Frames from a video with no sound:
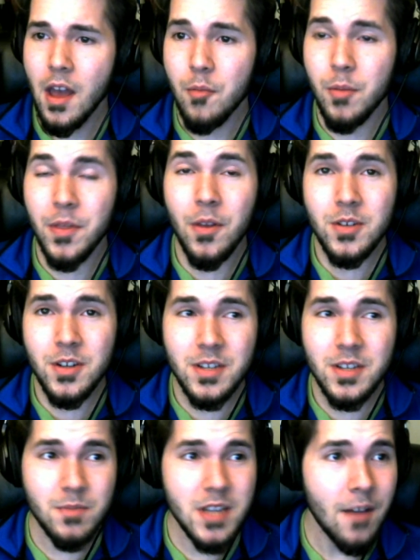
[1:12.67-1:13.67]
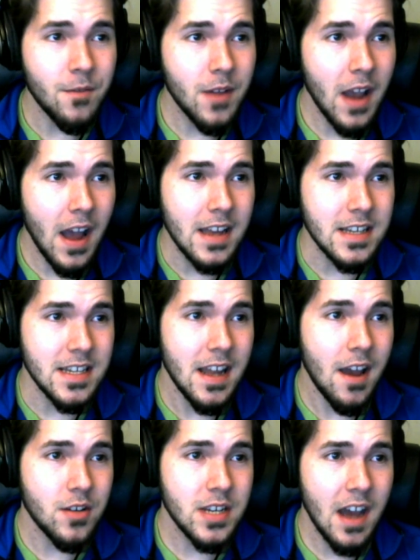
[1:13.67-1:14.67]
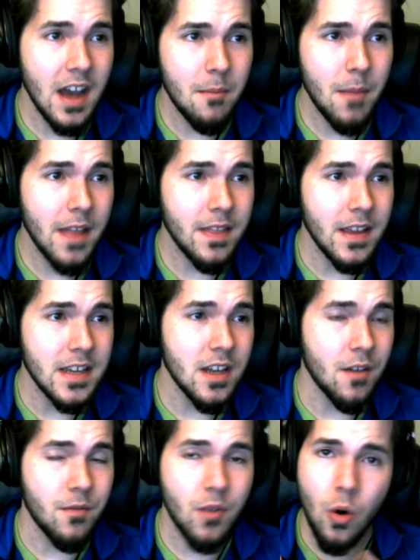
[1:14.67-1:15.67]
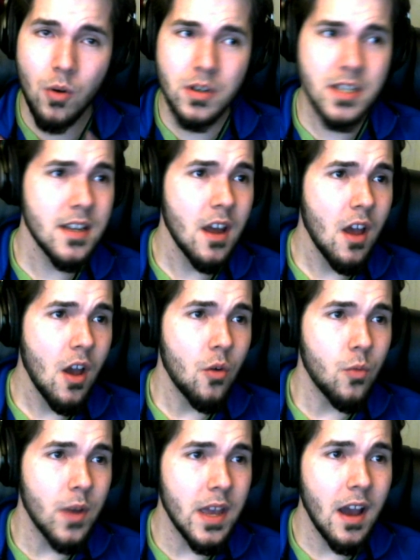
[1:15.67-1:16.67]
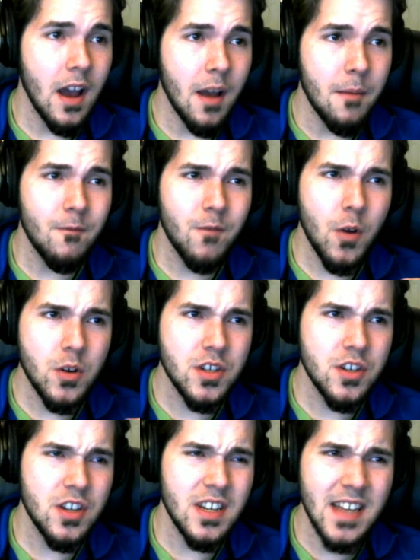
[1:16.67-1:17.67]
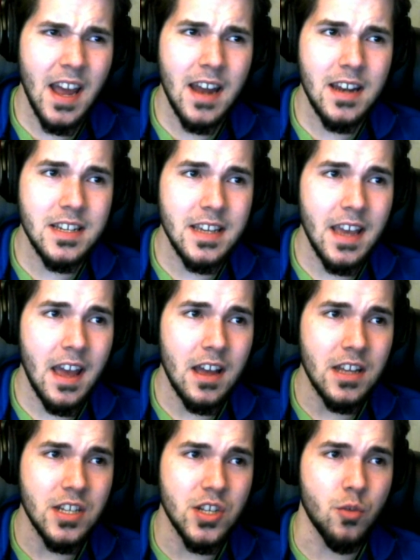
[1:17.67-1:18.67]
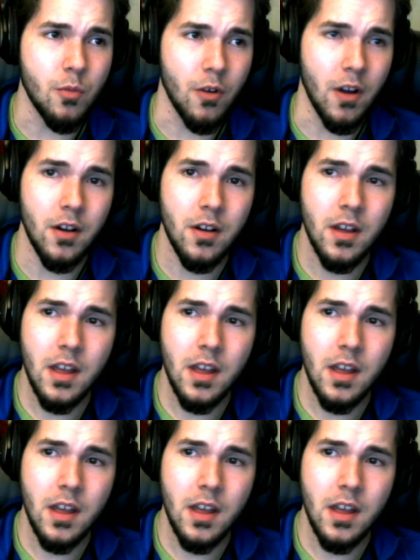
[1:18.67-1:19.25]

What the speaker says: But those are some tough guys. Now, to combat this, of course, we first decided to get Azumarill.